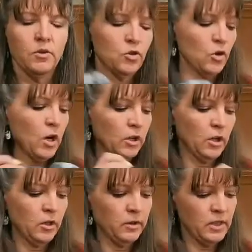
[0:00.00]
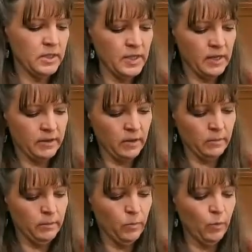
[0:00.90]
stronger than
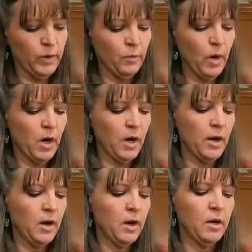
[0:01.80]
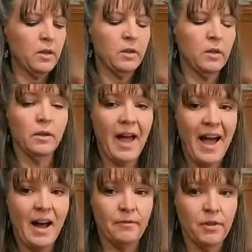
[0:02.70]
xanthan, we want
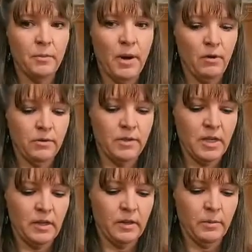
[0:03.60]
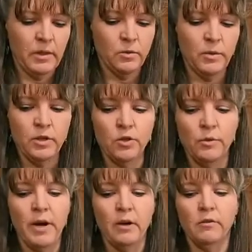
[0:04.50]
half the amount of xanthan as we do
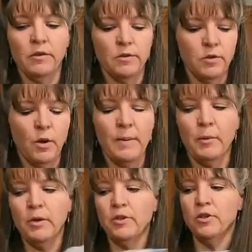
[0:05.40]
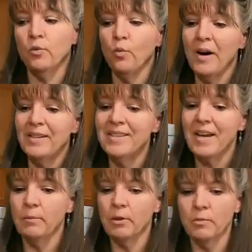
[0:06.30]
arrowroot. So I'm going to do one
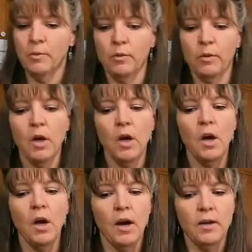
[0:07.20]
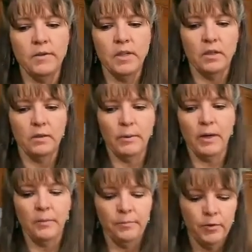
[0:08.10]
tablespoon of xanthan
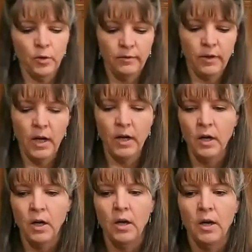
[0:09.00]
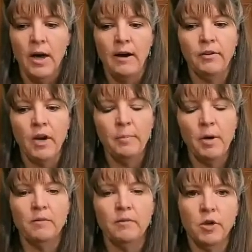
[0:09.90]
gum. So I've got half cup
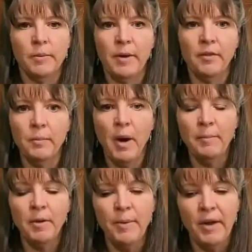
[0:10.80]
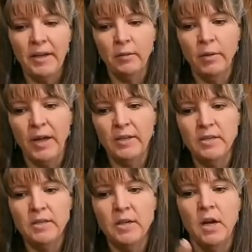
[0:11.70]
of Trim Healthy Mama baking
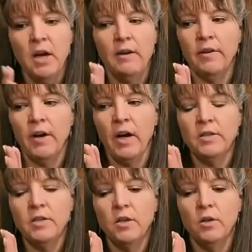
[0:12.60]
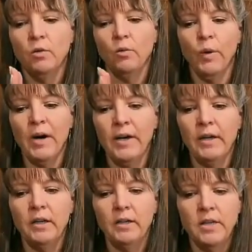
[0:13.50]
blend, I've got
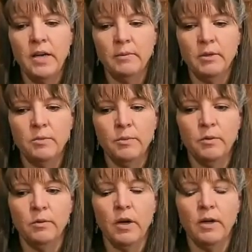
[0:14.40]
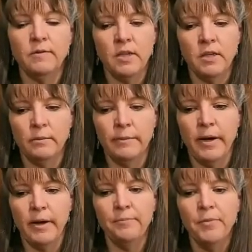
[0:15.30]
one tablespoon of xanthan
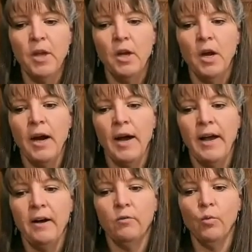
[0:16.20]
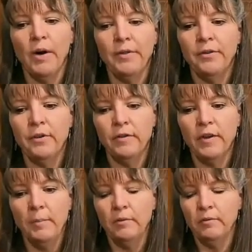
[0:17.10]
gum. I have one third of a
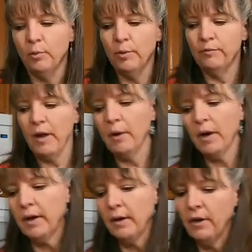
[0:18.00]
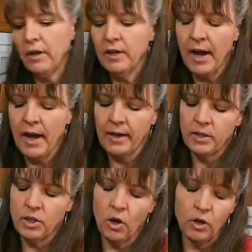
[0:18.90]
cup of lupin flour, and now I need to
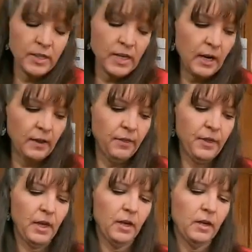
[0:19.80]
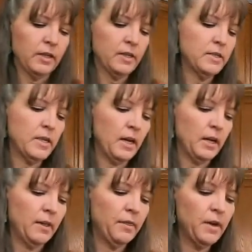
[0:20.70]
add salt. And I think, like I
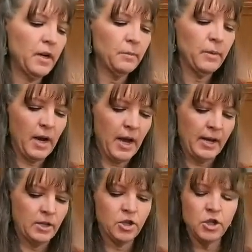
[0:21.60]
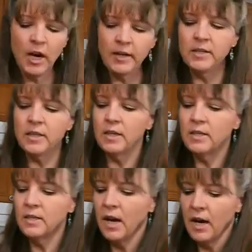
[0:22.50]
said, I think I'm going to add just a
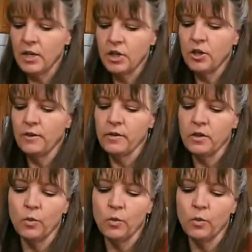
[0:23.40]
touch of